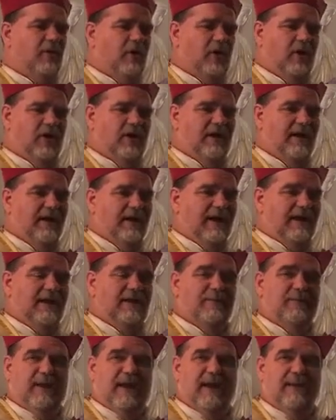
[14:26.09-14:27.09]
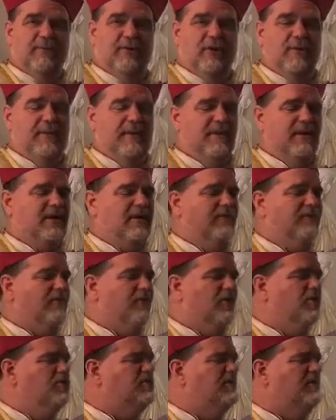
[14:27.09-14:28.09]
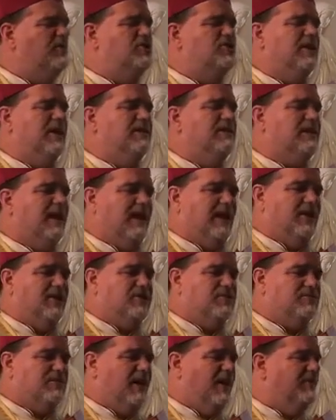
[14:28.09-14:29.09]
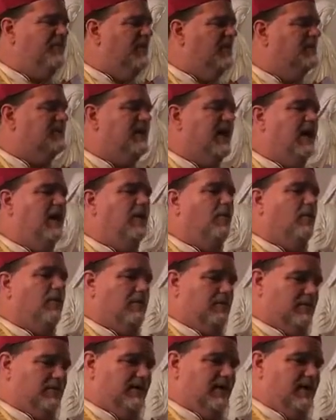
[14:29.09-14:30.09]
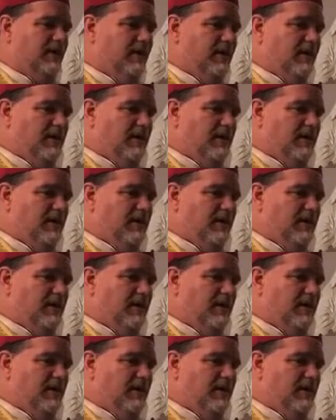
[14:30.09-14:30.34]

Paul to be able to be the conversion of the Gentiles throughout the entire world